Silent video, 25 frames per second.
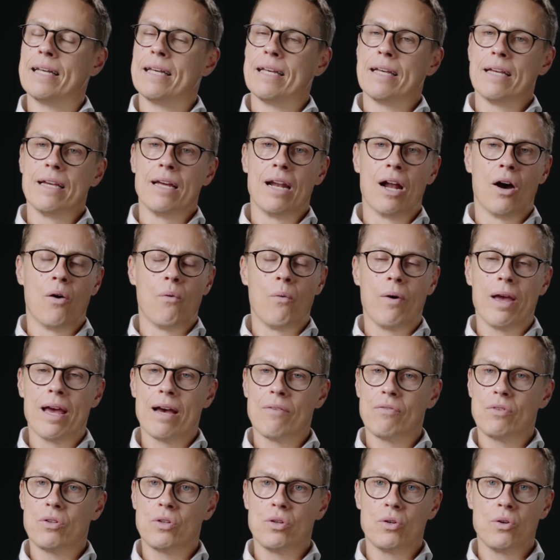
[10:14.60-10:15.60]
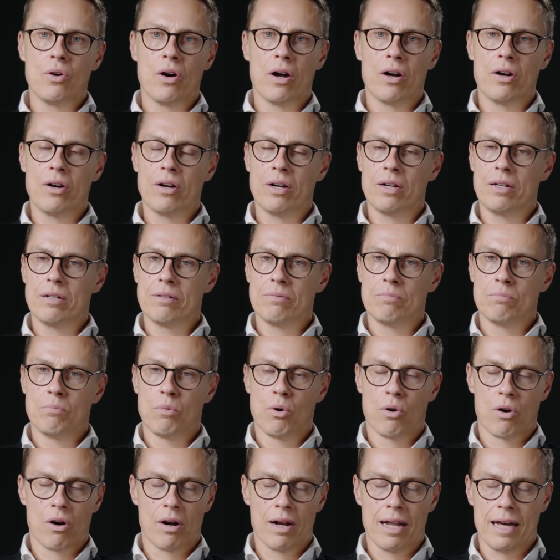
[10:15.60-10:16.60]
we have 200
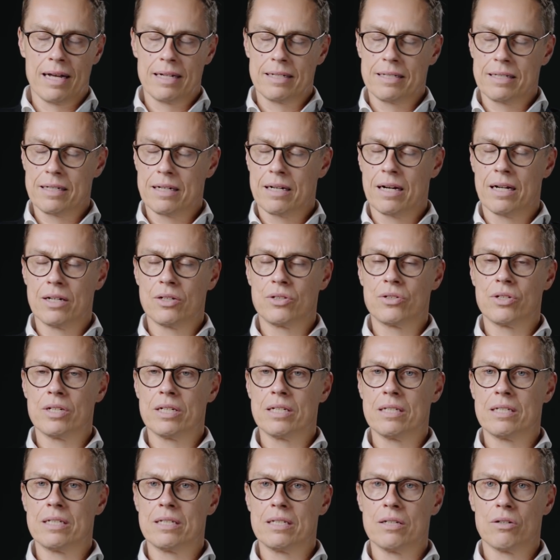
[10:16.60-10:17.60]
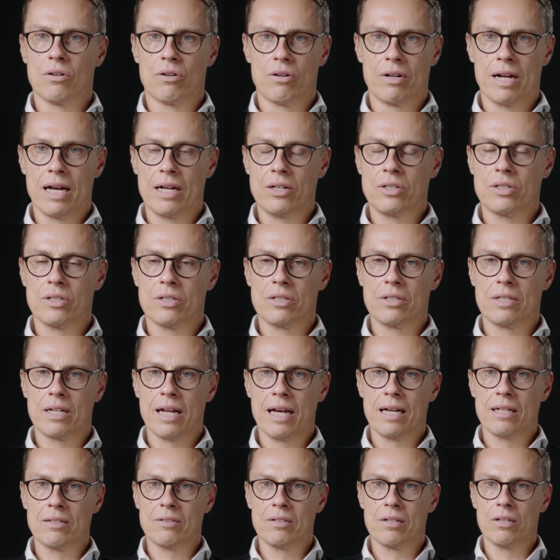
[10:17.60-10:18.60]
more or less countries or nation
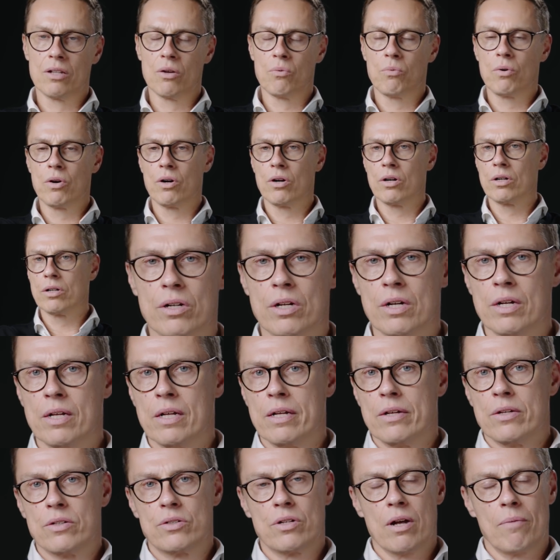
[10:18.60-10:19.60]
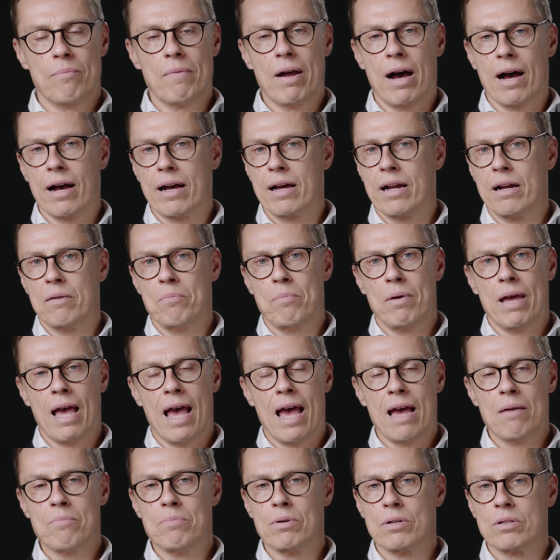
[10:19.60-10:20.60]
states in the world, so I'm not going to be
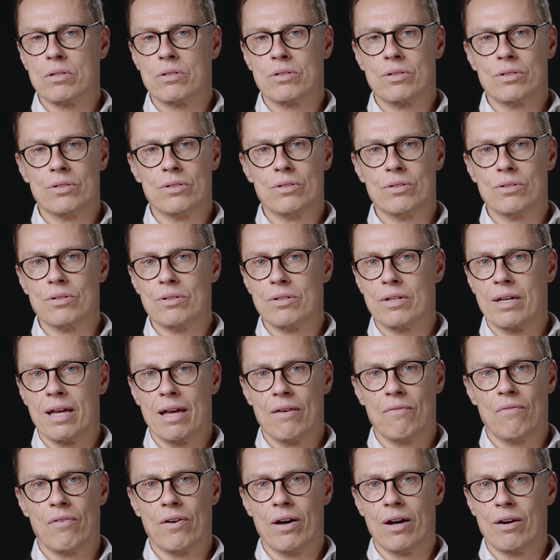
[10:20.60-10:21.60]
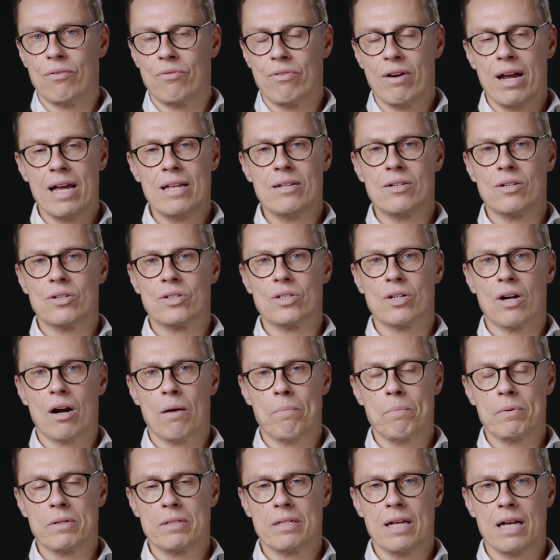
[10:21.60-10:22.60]
able to give a razor
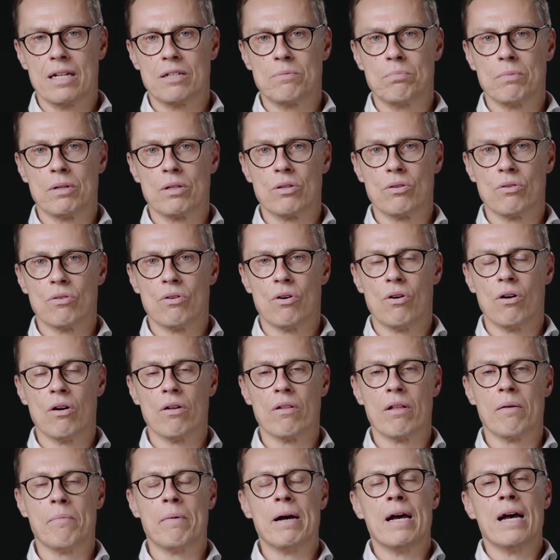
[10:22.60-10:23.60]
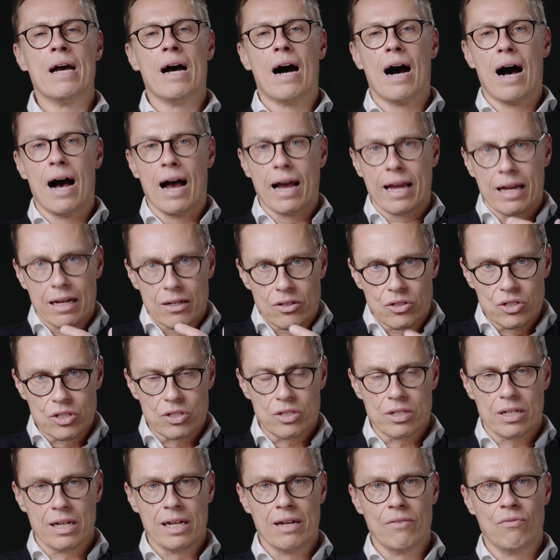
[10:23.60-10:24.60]
sharp assessment on all of them. I can
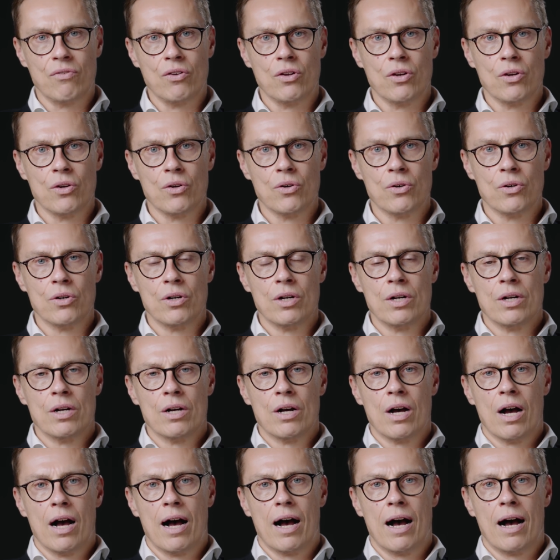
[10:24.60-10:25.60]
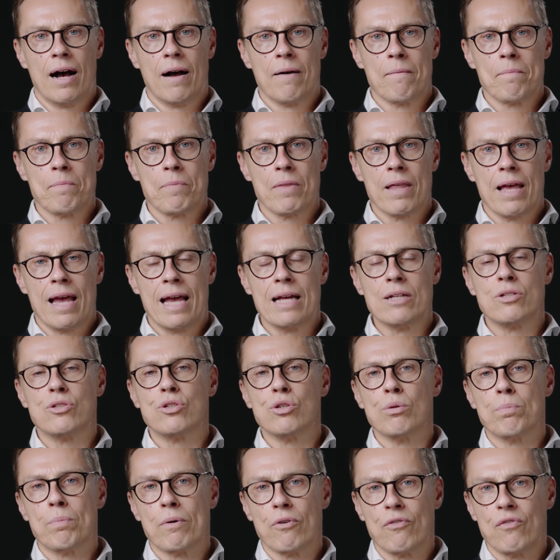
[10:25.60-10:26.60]
just give you a
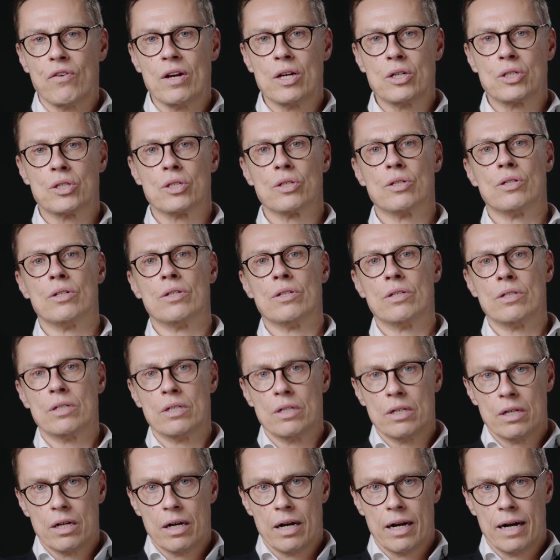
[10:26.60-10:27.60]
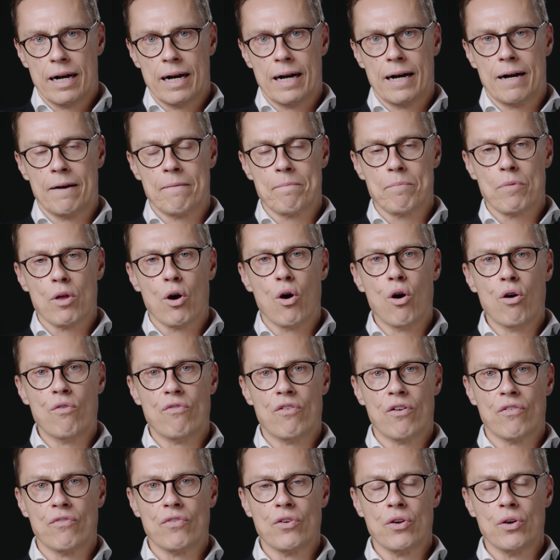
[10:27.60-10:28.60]
superficial
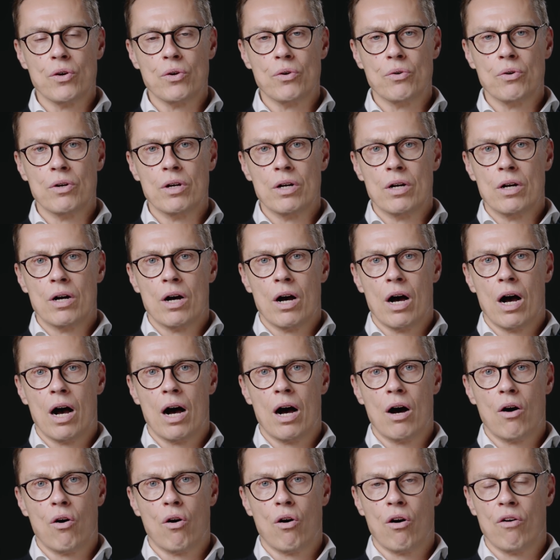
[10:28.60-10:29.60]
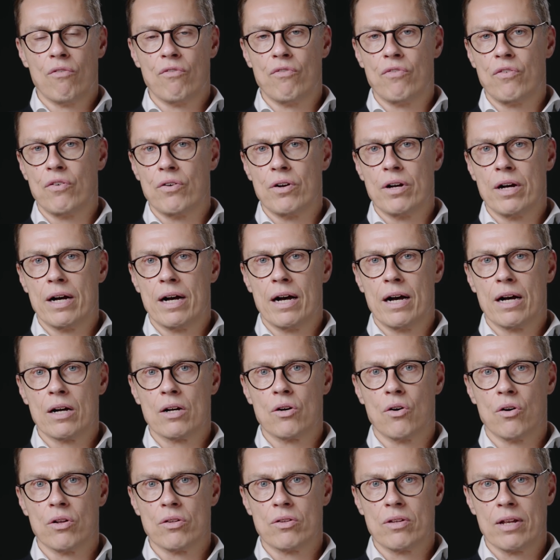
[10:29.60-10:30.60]
overview of
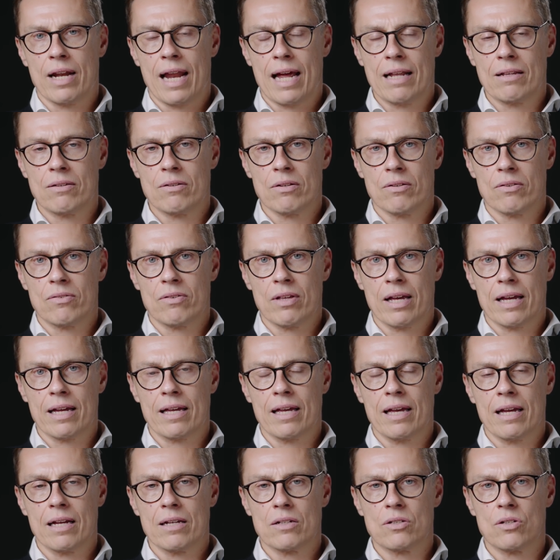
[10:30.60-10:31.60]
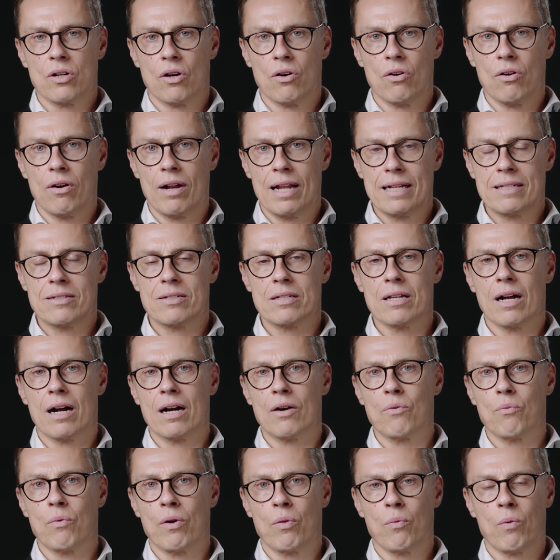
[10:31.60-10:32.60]
continental thinking. So let's
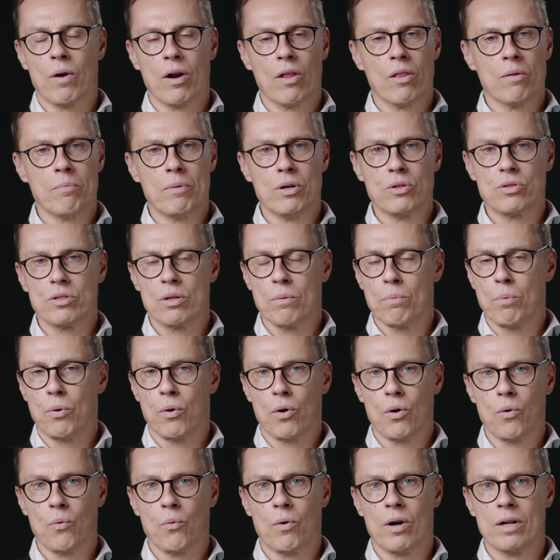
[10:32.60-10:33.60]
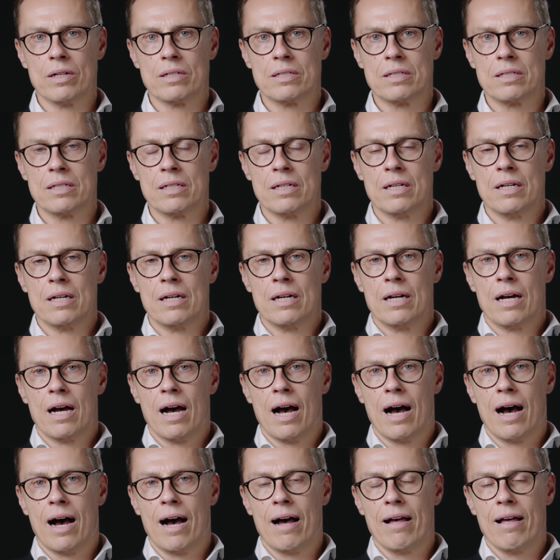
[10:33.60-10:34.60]
start with one of the most important ones,
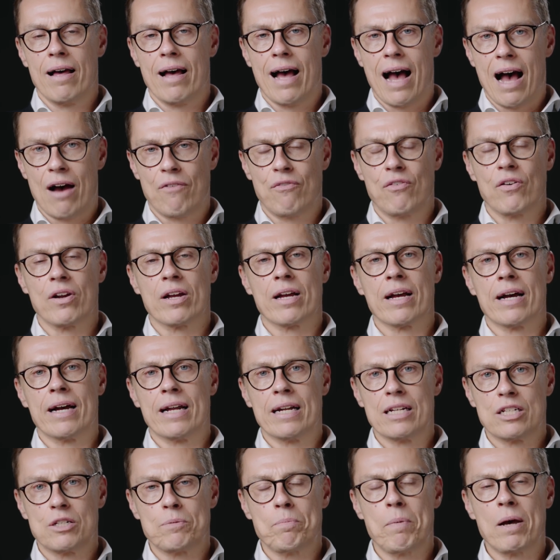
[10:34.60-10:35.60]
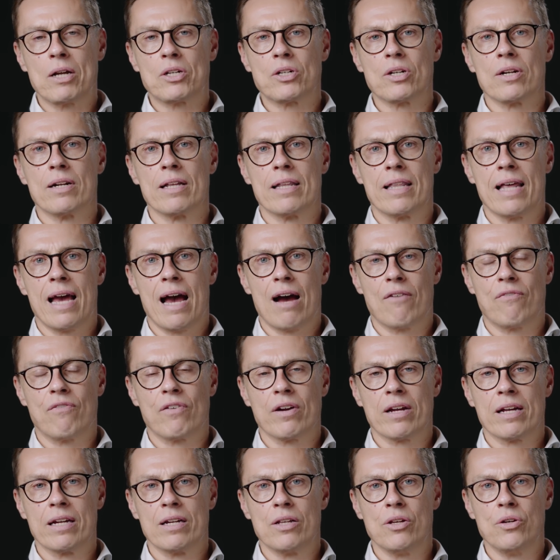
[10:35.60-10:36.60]
Africa, and especially the
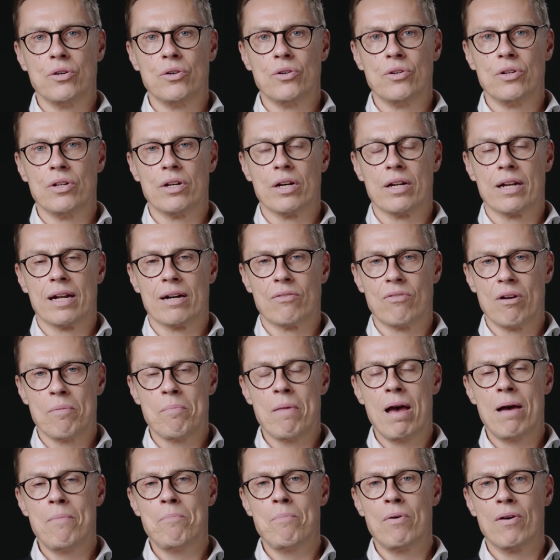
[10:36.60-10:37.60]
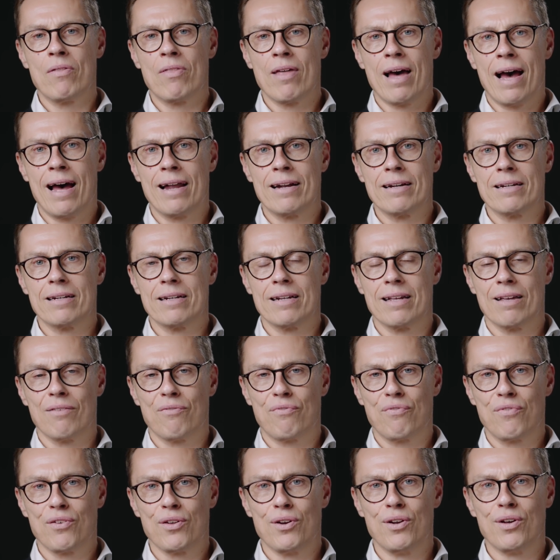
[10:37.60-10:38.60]
African Union. And remember that
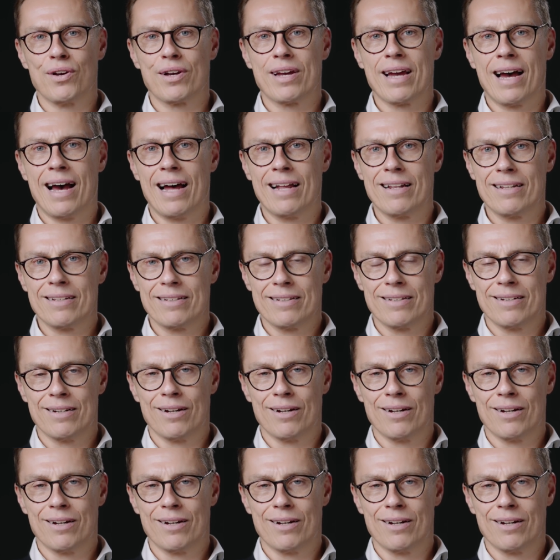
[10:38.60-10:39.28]
if you look at